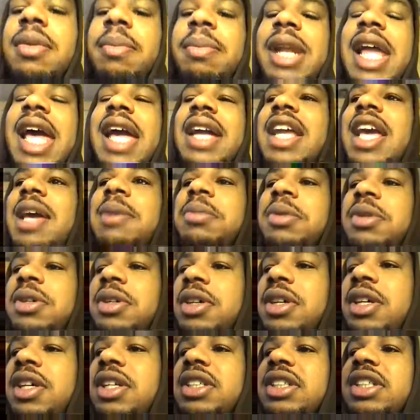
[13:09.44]
black
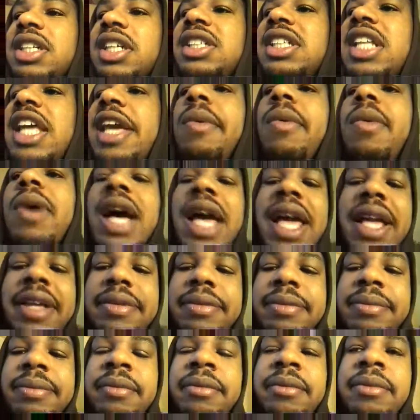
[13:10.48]
neighborhood because they white?
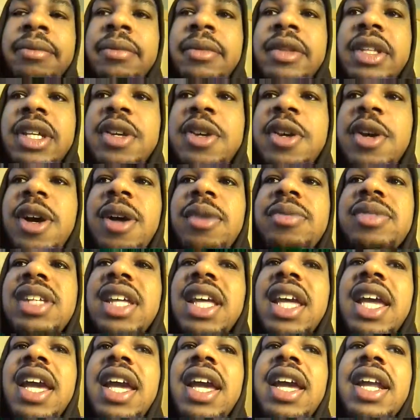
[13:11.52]
You know what I'm
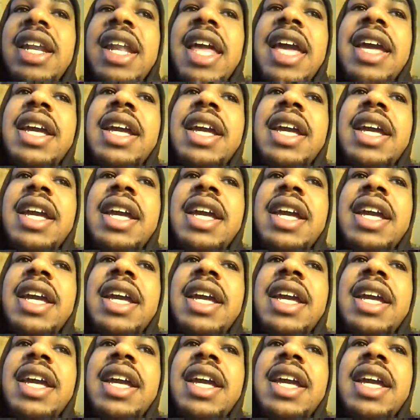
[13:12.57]
saying?